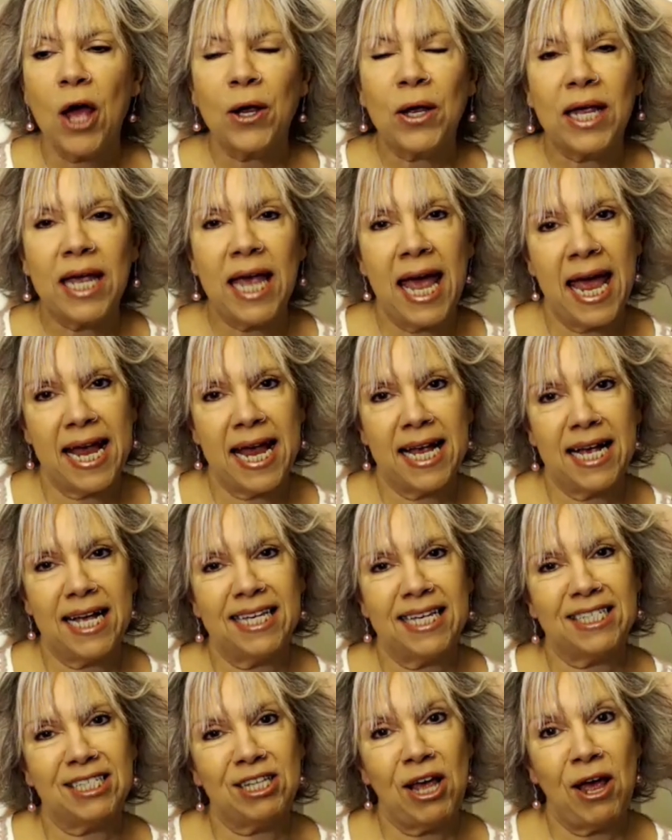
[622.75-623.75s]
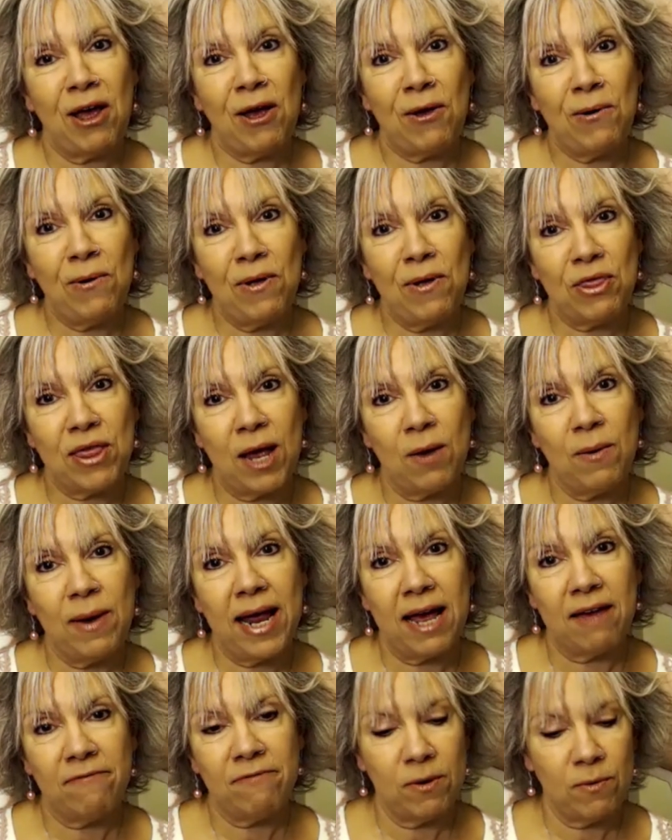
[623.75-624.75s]
Okay, so there we
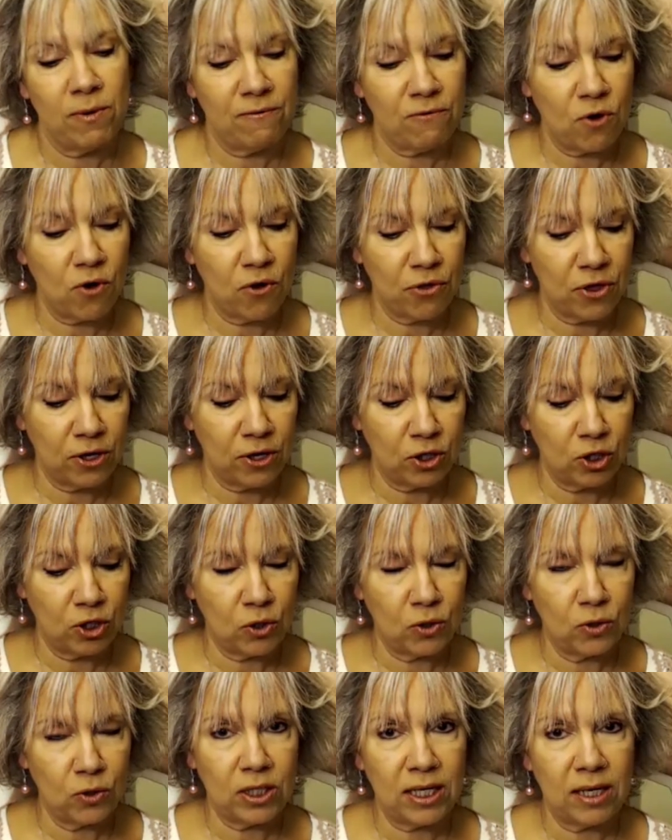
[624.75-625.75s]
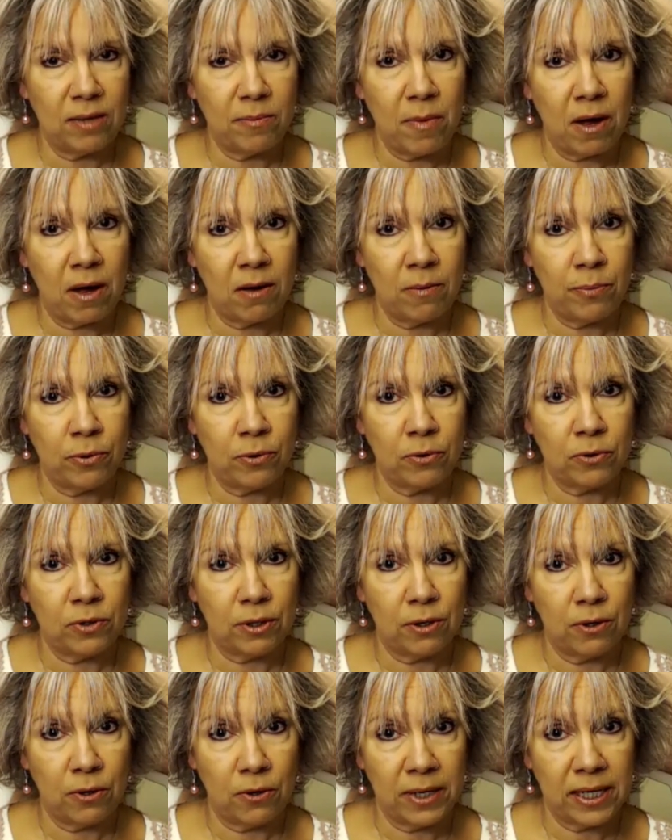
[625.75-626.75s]
have it. We've got the juicy
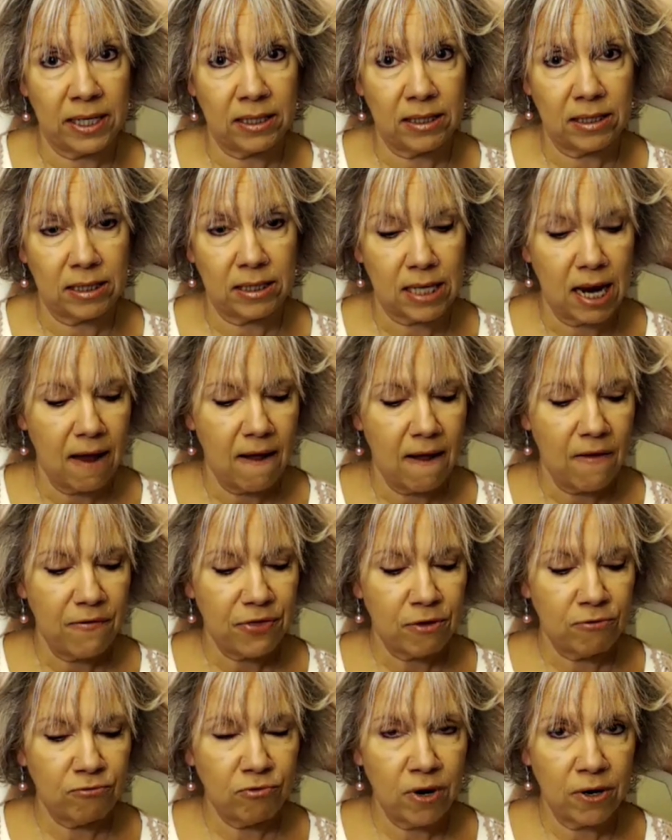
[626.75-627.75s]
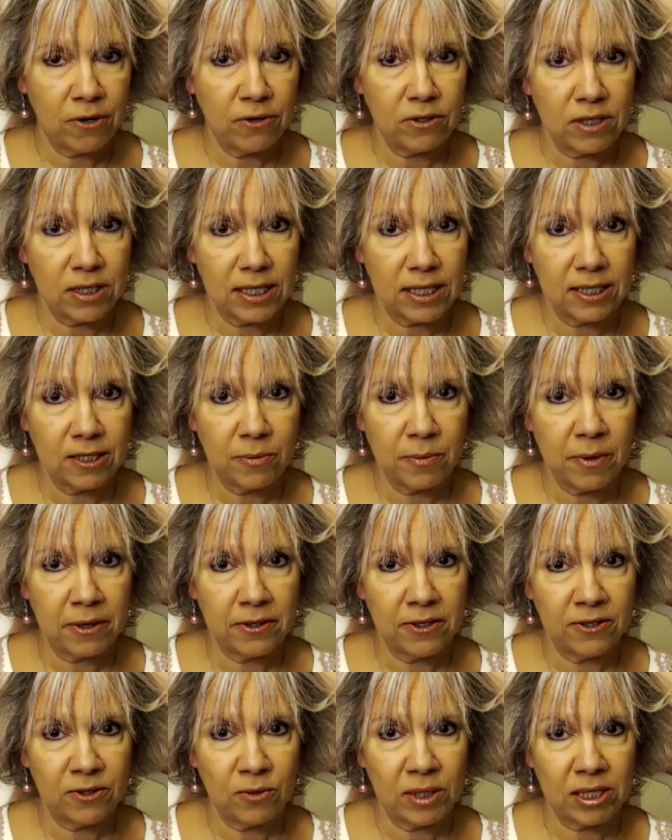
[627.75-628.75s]
marbles loins, the roasted
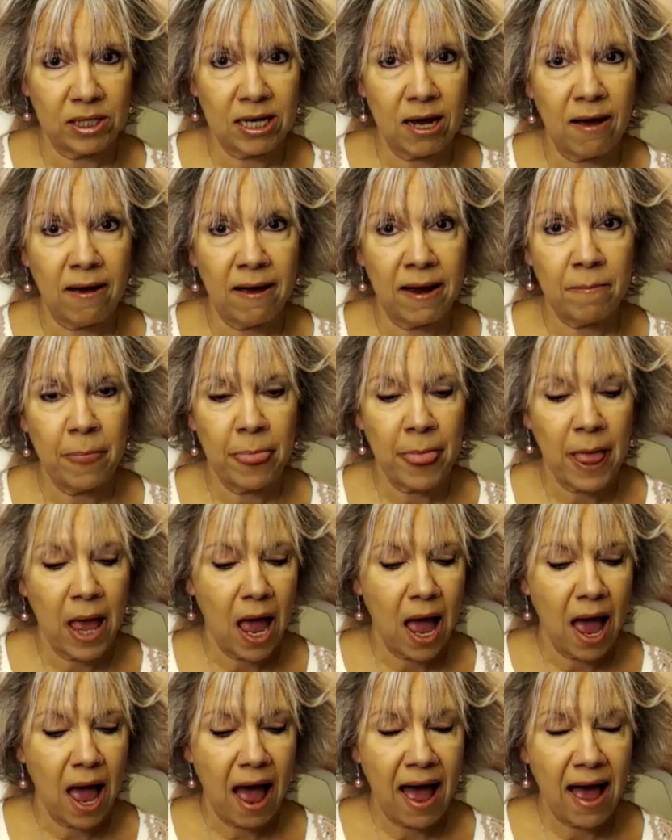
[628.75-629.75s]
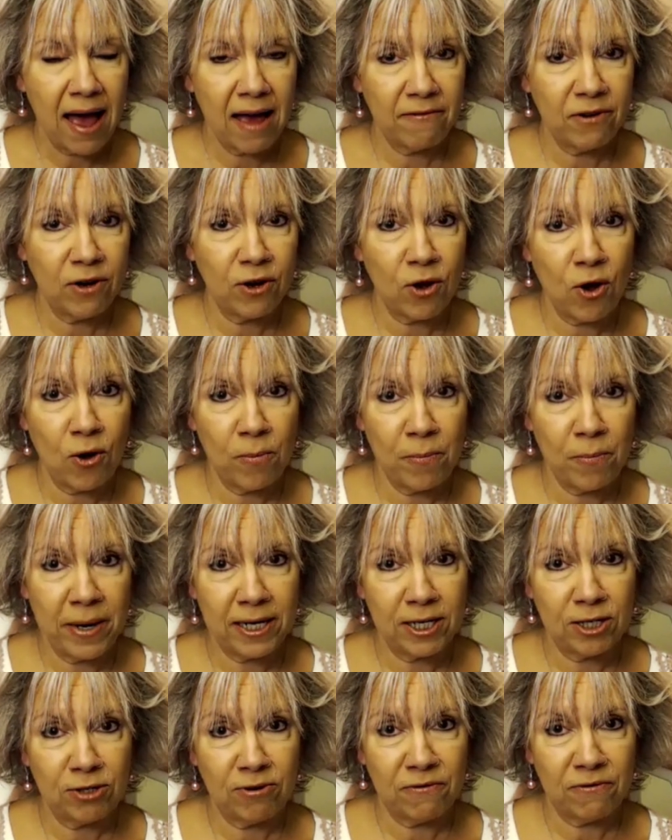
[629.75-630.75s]
tomatoes with thyme. Haven't got a
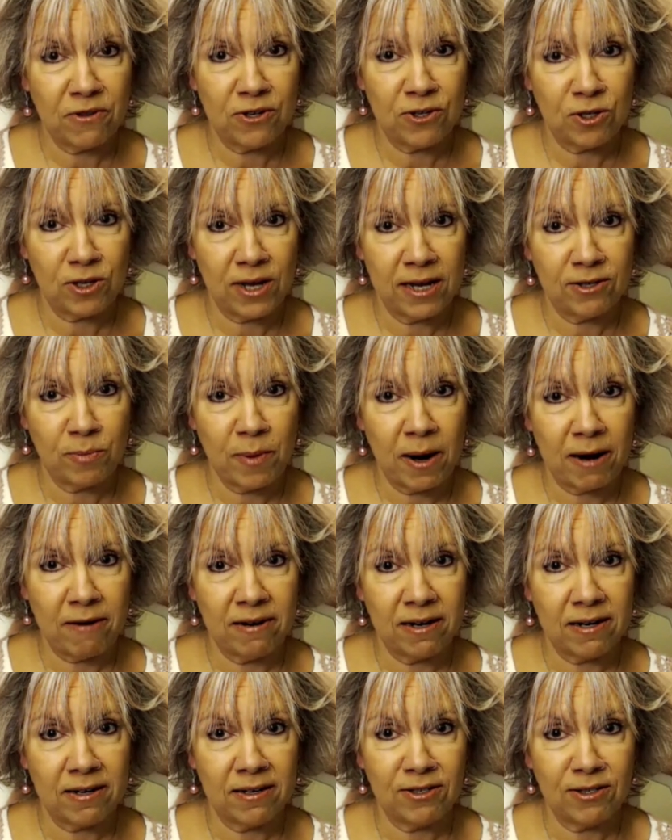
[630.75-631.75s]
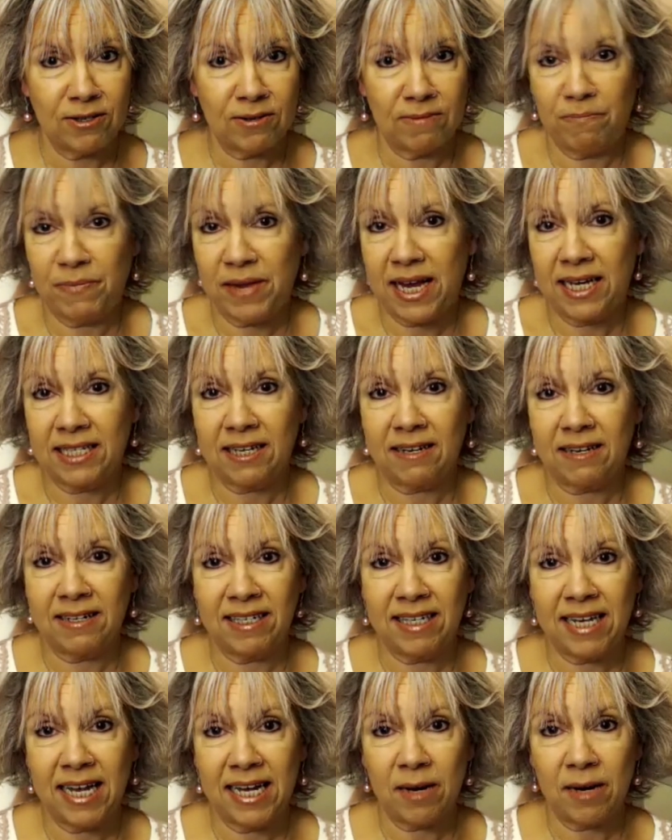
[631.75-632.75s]
picture of the asparagus, as I
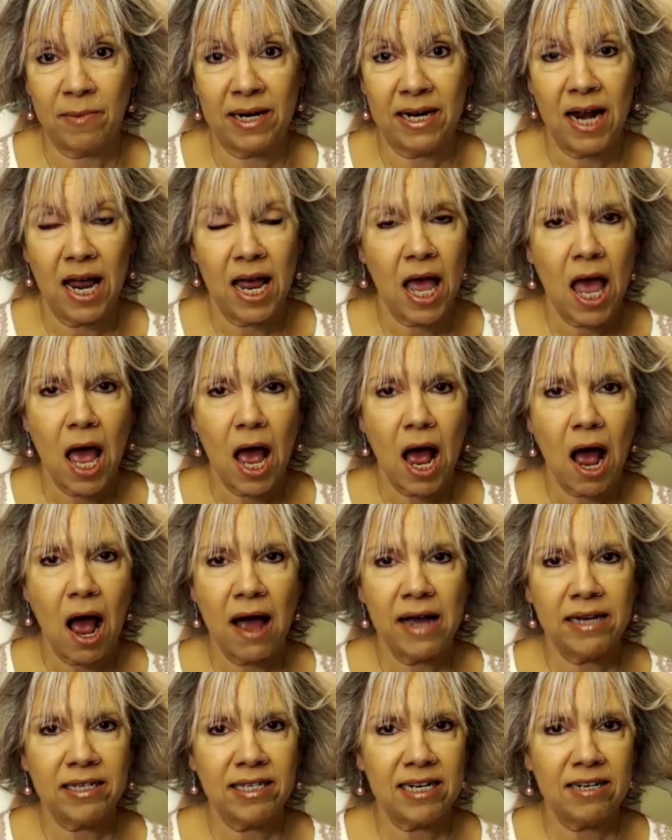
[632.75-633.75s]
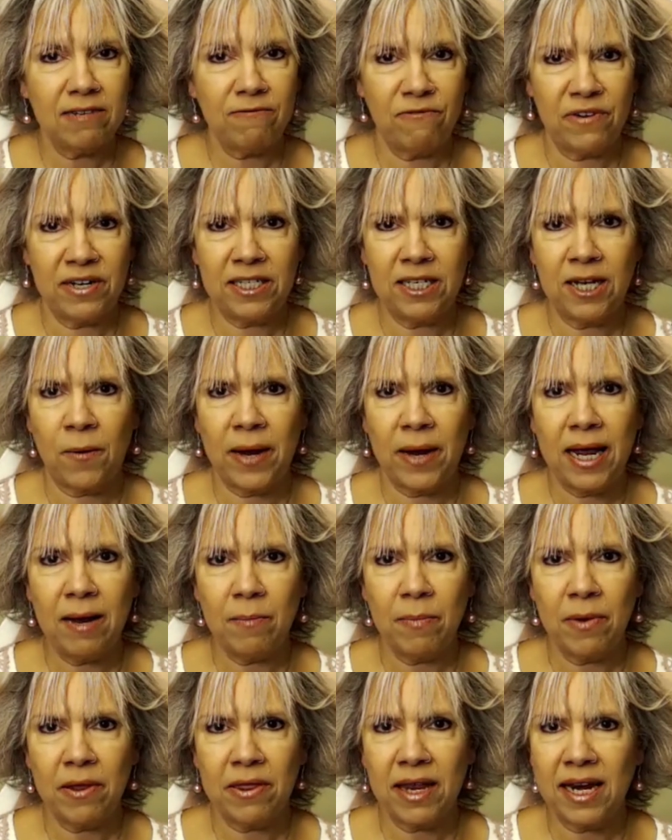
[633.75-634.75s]
said. I mean, I did video it,
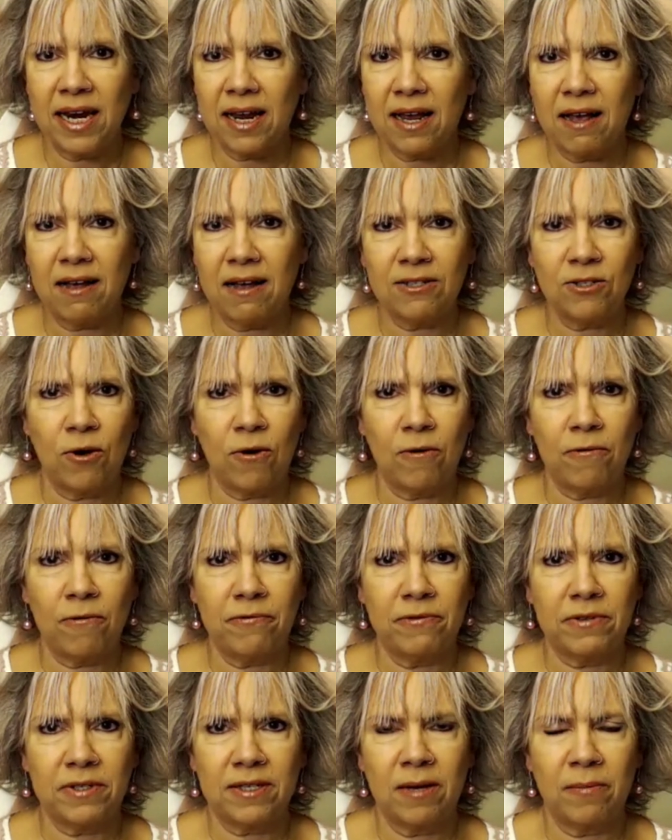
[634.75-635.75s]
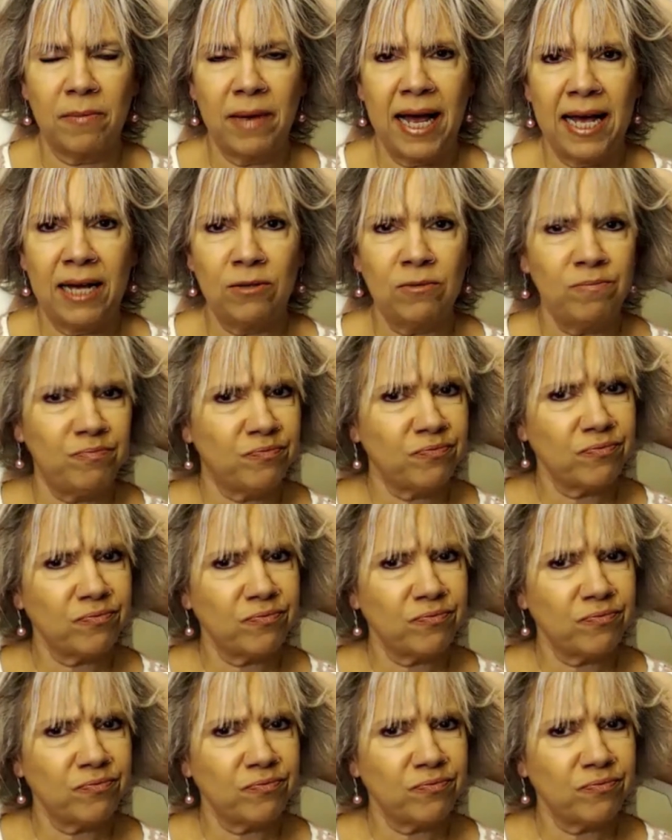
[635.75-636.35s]
but then it cut off somehow.